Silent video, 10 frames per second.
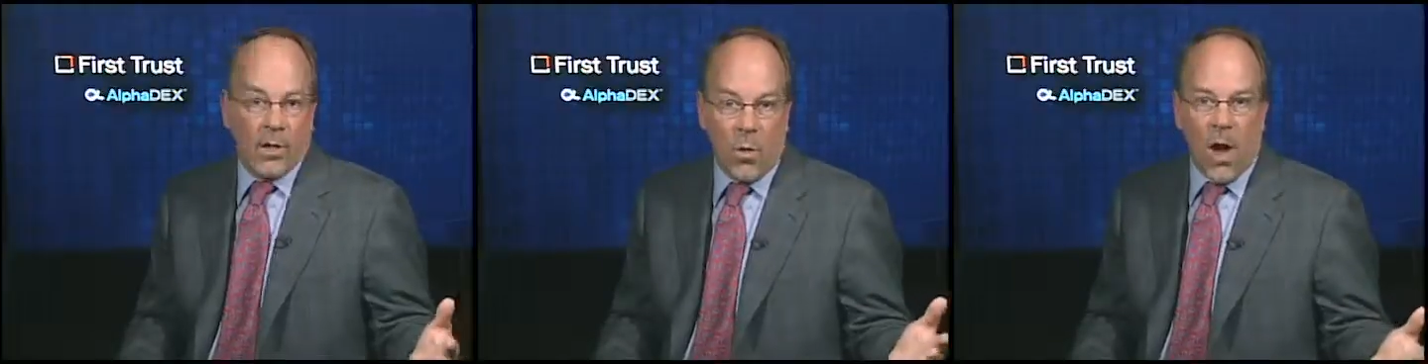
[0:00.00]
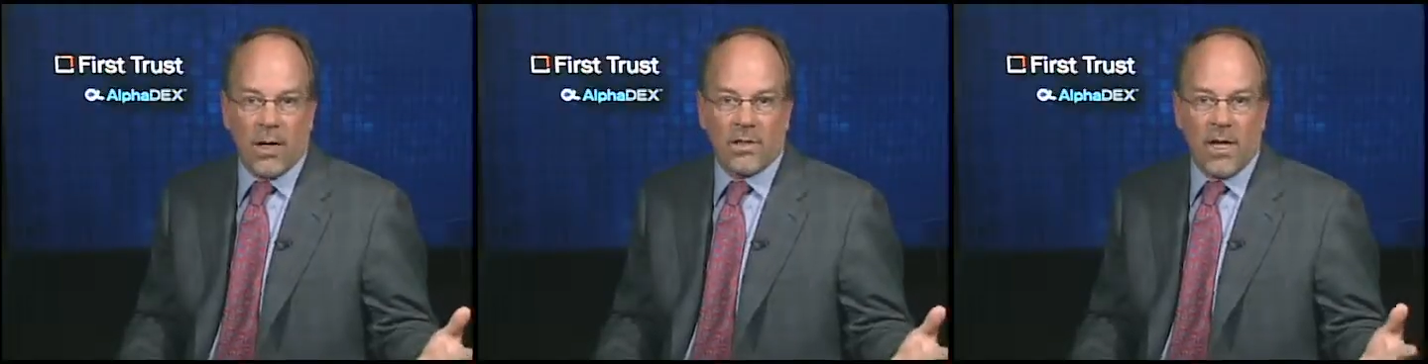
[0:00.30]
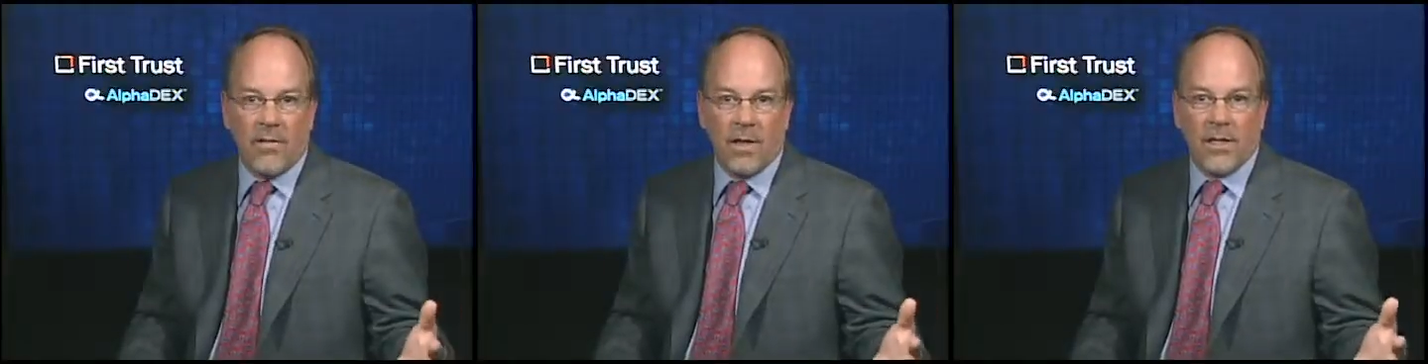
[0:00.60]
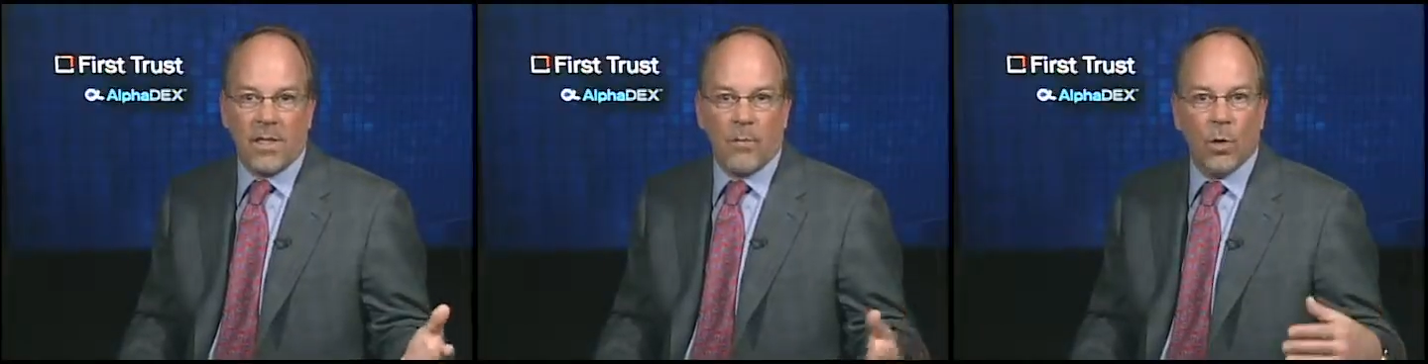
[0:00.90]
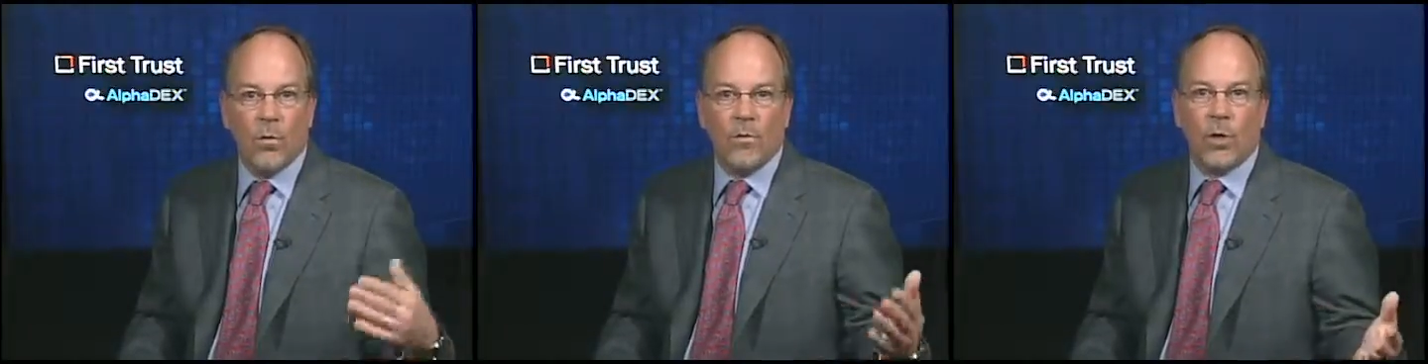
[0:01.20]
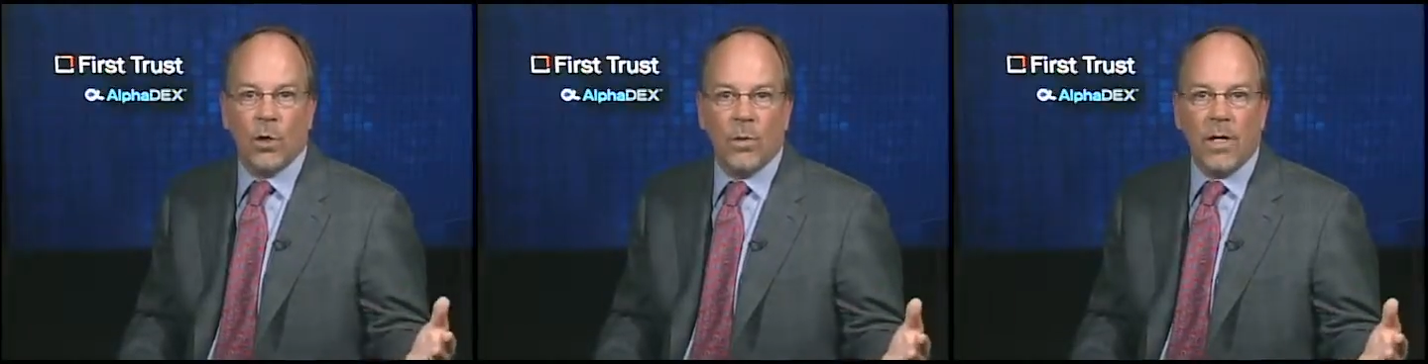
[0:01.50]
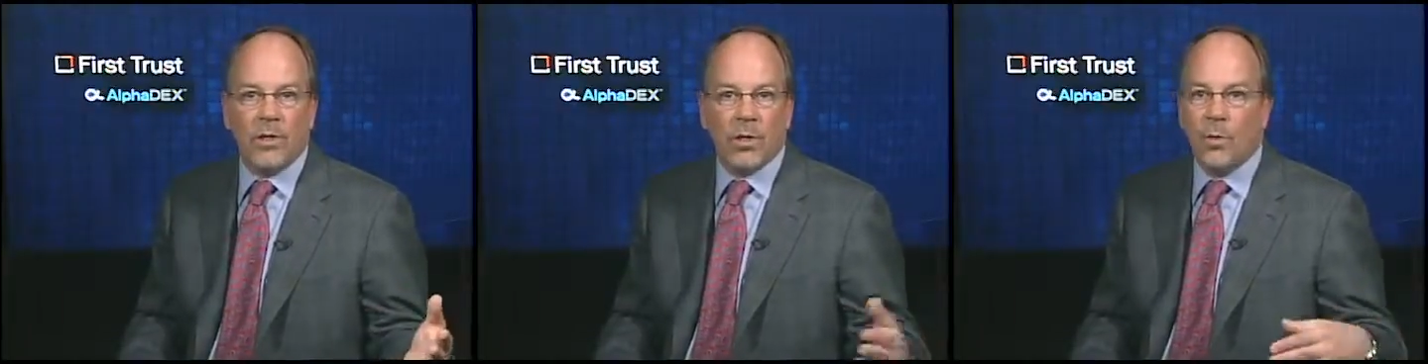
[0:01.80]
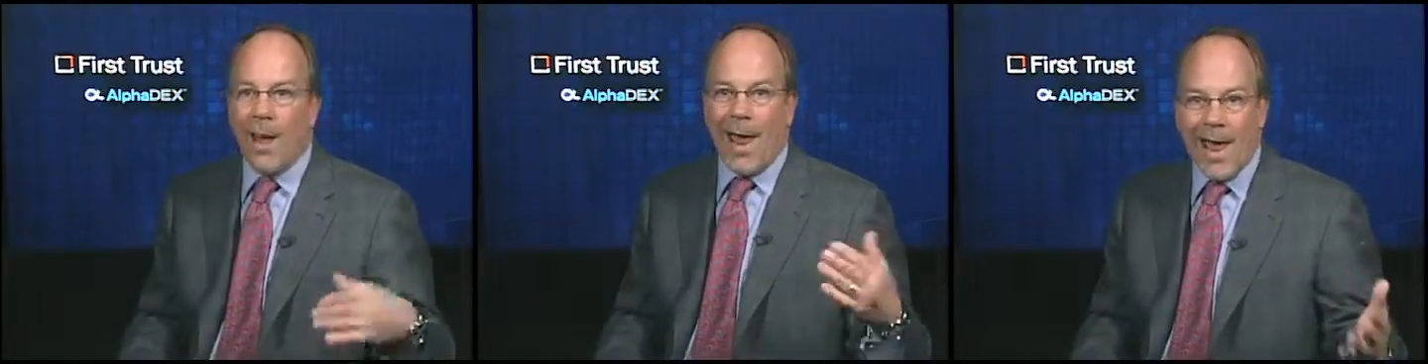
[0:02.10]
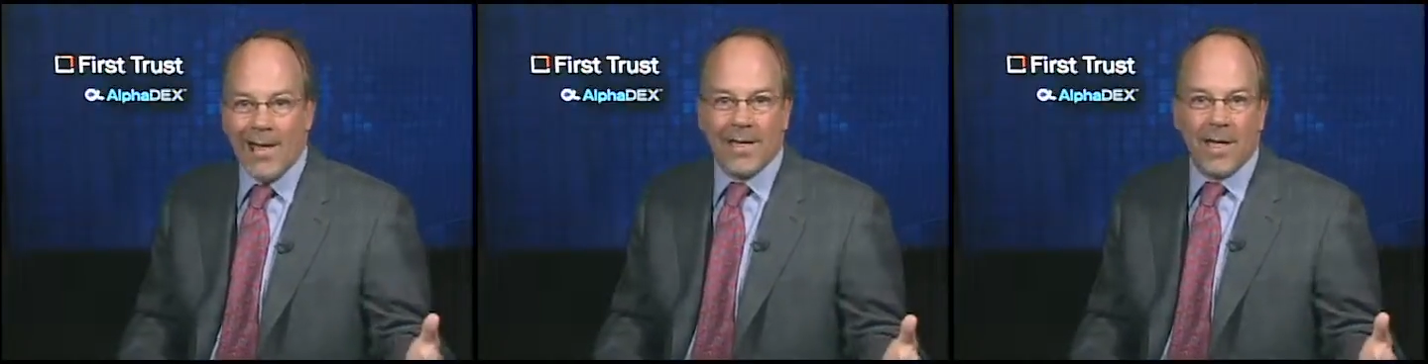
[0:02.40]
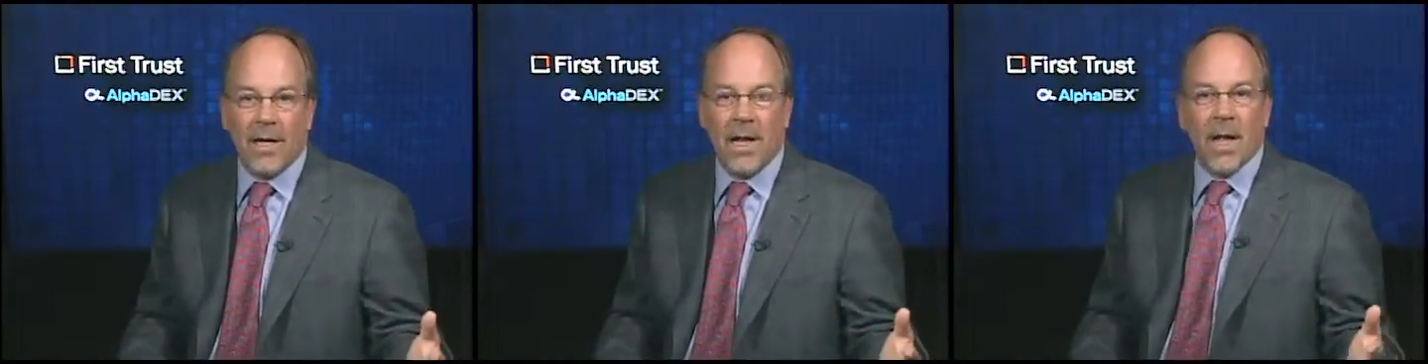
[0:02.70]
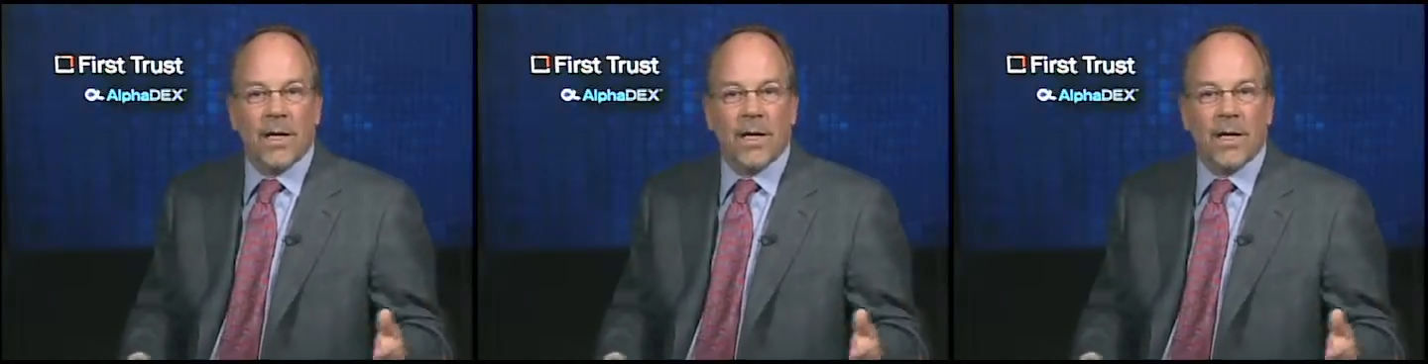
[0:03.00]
quantitative easing move, QE2, ended.